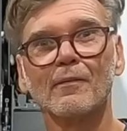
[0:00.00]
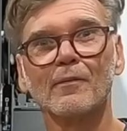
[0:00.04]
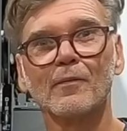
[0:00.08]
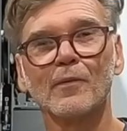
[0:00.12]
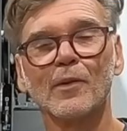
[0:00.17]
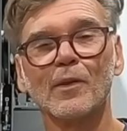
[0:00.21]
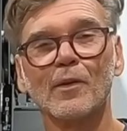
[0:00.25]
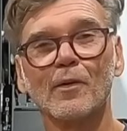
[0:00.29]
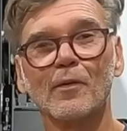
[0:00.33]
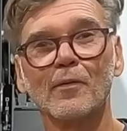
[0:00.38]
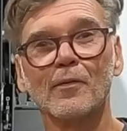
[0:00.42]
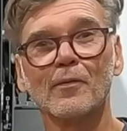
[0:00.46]
you
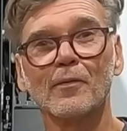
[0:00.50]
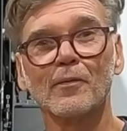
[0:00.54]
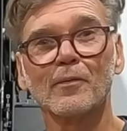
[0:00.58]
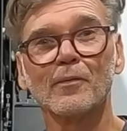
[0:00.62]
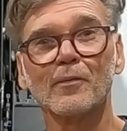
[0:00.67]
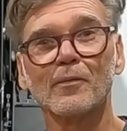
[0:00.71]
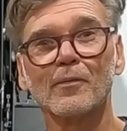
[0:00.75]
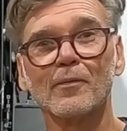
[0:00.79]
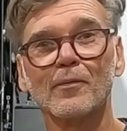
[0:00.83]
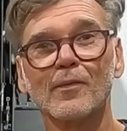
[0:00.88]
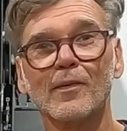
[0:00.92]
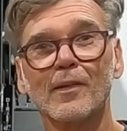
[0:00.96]
know,
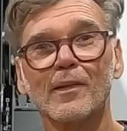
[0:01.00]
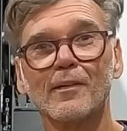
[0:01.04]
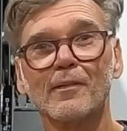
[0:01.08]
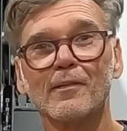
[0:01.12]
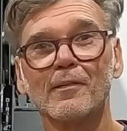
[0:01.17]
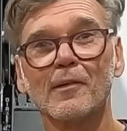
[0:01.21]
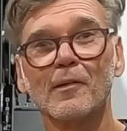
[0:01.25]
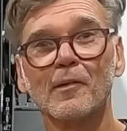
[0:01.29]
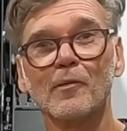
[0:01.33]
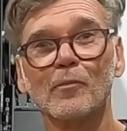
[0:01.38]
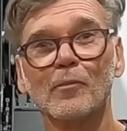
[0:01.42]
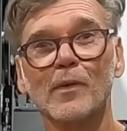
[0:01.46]

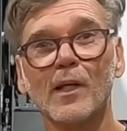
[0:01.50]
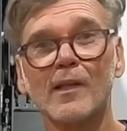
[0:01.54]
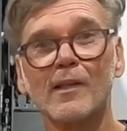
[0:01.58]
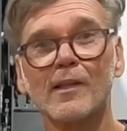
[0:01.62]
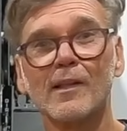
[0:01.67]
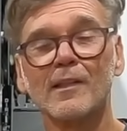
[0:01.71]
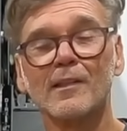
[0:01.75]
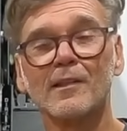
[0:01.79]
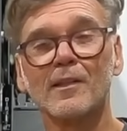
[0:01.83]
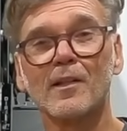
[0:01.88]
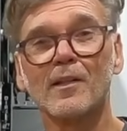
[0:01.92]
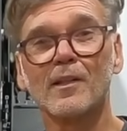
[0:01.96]
they
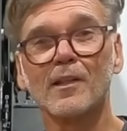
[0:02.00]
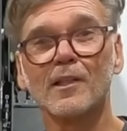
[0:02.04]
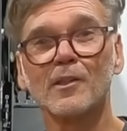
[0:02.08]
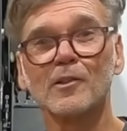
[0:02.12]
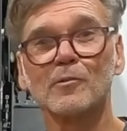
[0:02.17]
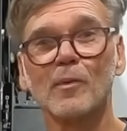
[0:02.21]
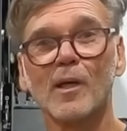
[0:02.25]
think the things